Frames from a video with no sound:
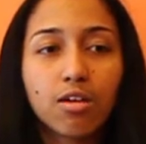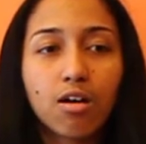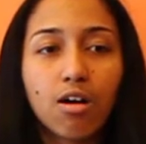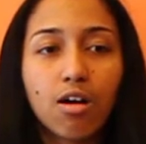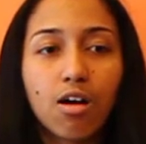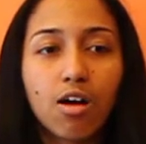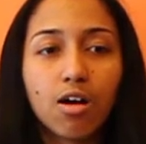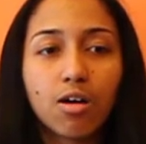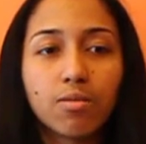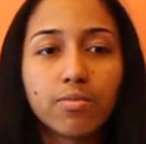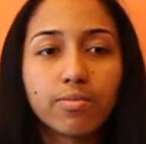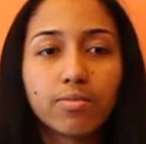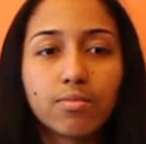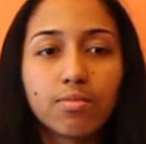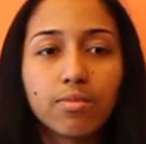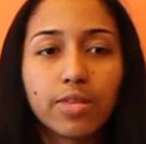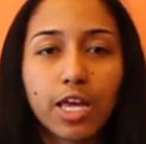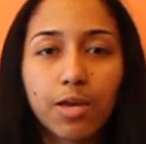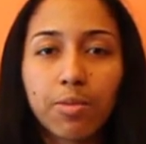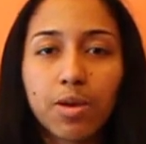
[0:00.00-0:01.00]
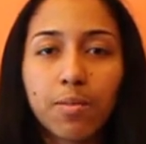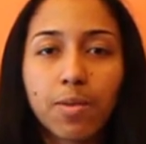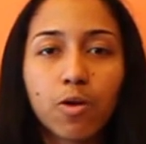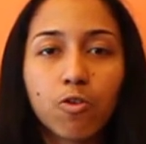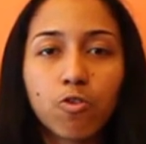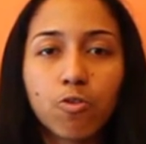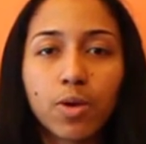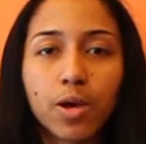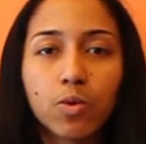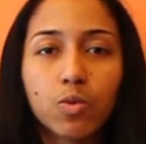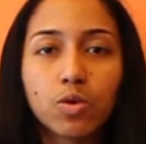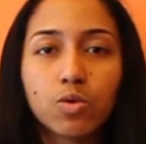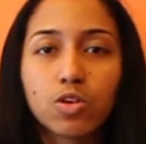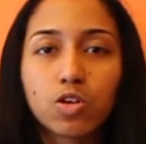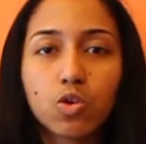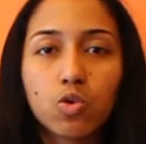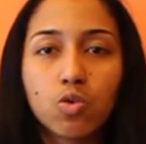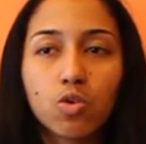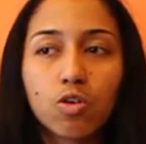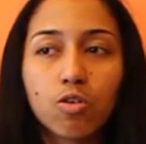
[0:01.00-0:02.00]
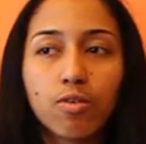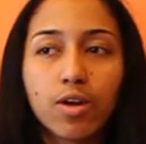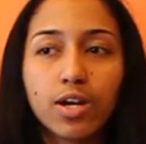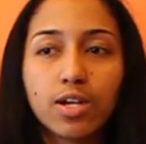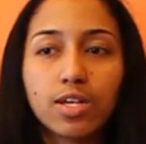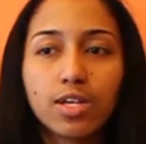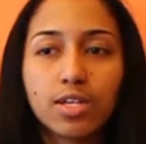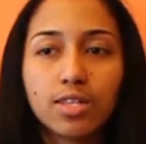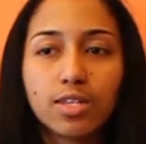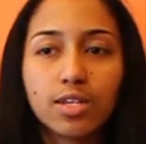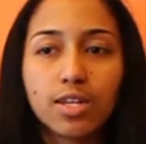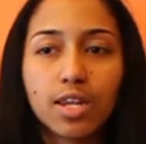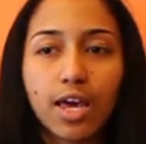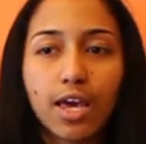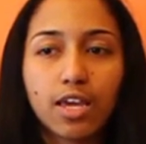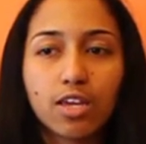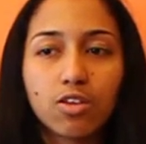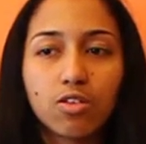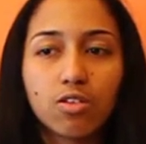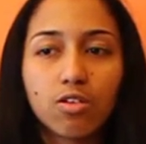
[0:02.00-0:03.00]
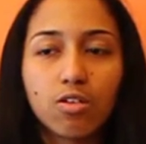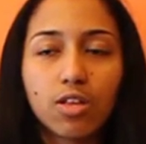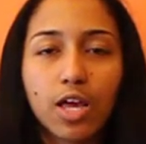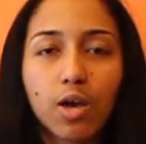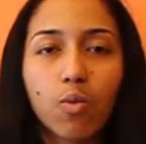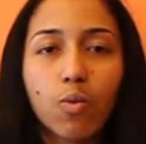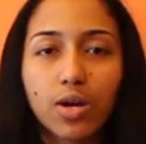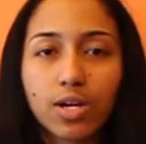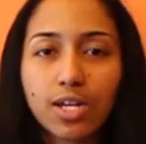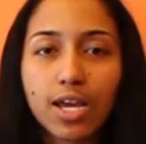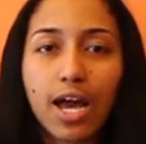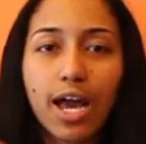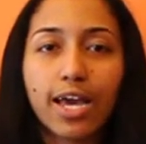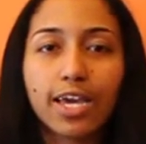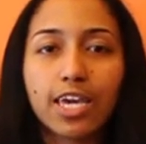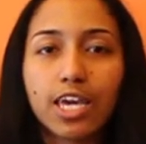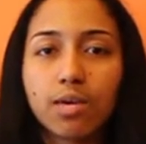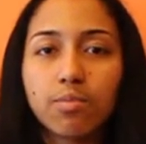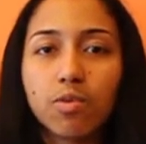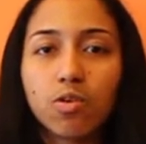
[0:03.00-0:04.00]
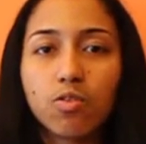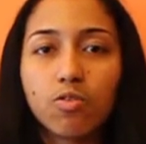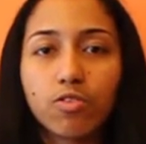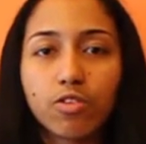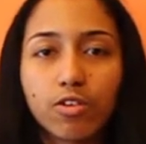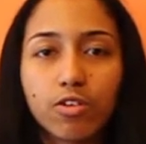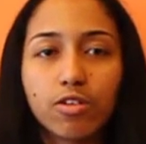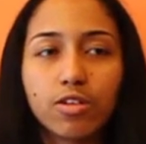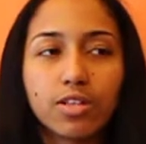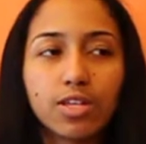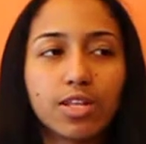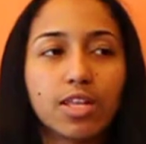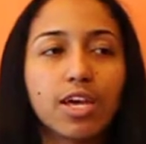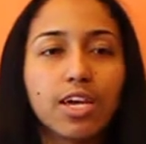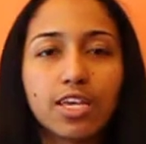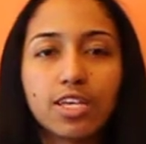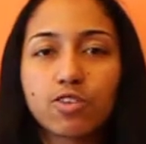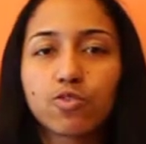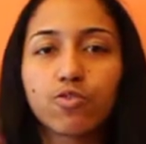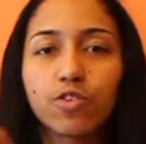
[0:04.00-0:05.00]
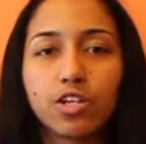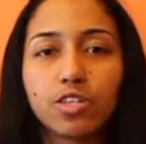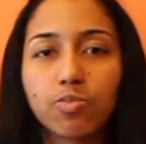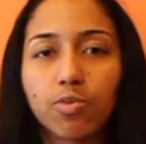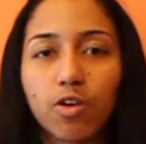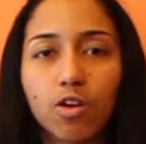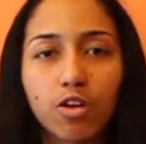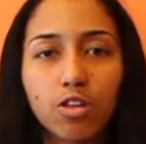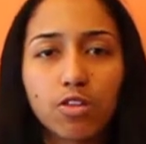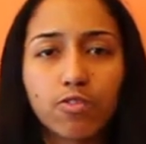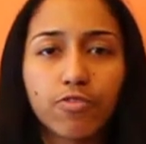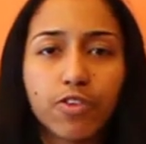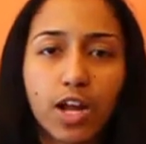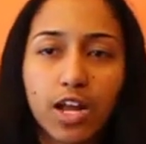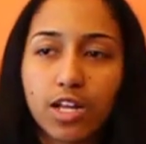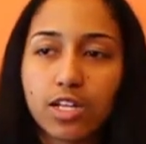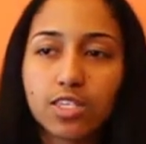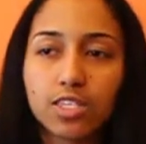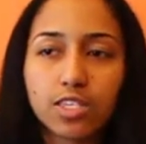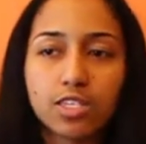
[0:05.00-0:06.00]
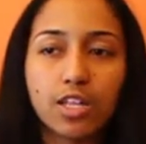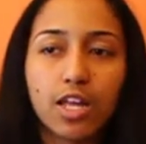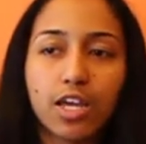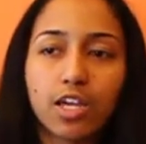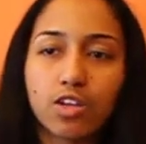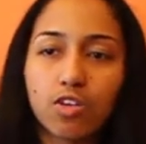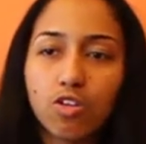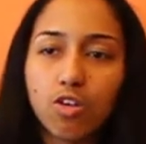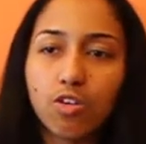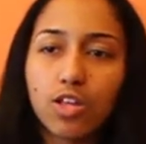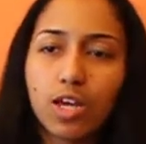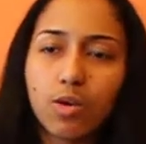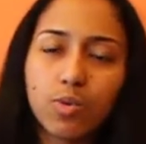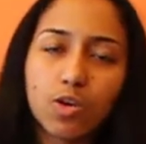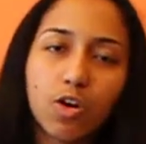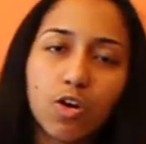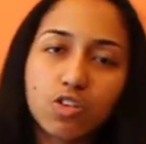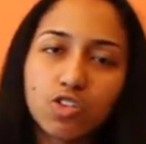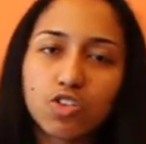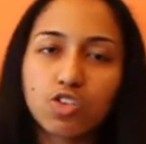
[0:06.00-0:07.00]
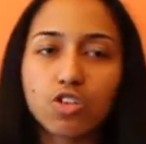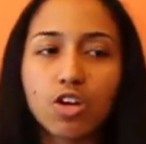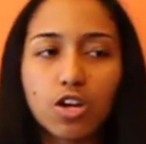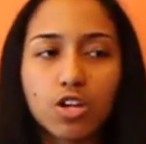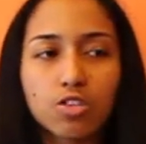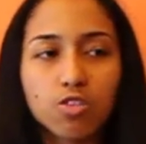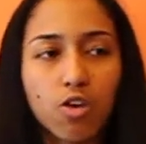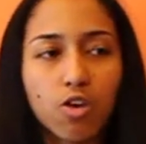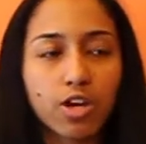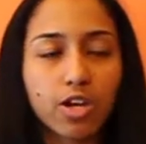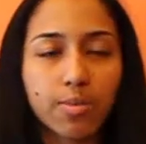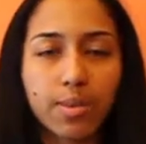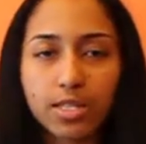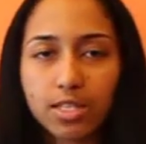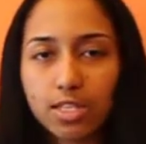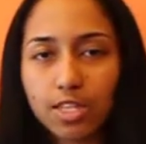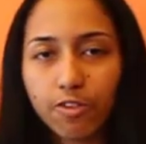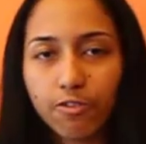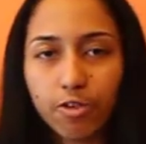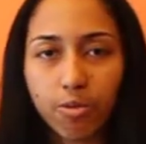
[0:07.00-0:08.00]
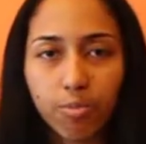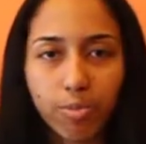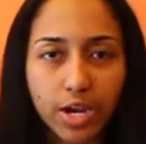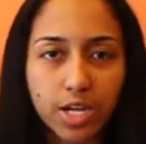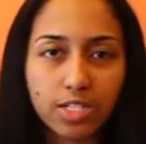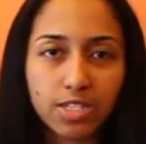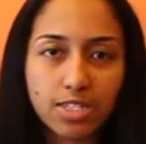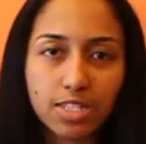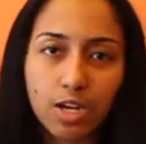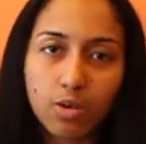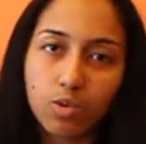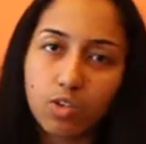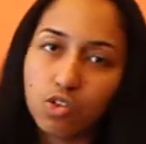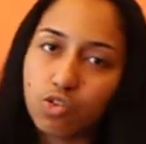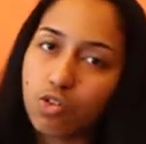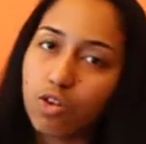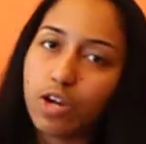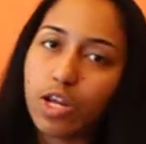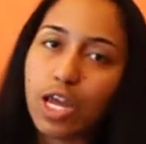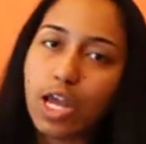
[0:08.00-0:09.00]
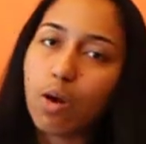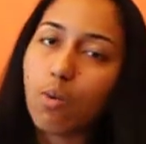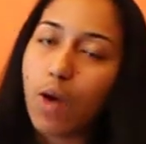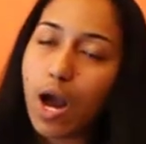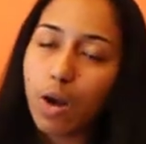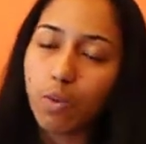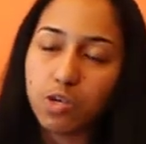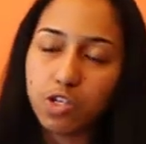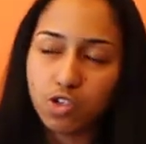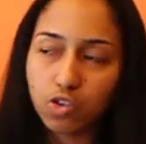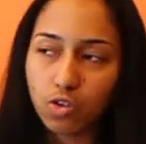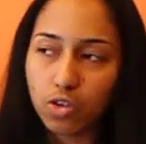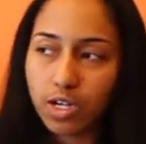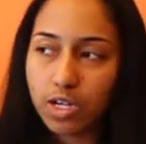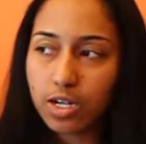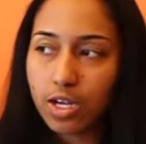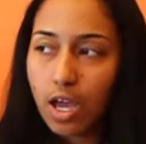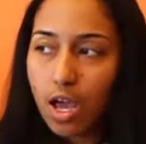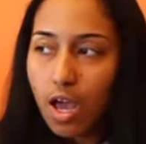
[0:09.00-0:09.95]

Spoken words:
Like me and my roommate, we were cool already, and then like, you know, like one guy came over, and then like his friends brought other friends, and like, you know, like we all just started talking about the different branches that we're joining and why we joined,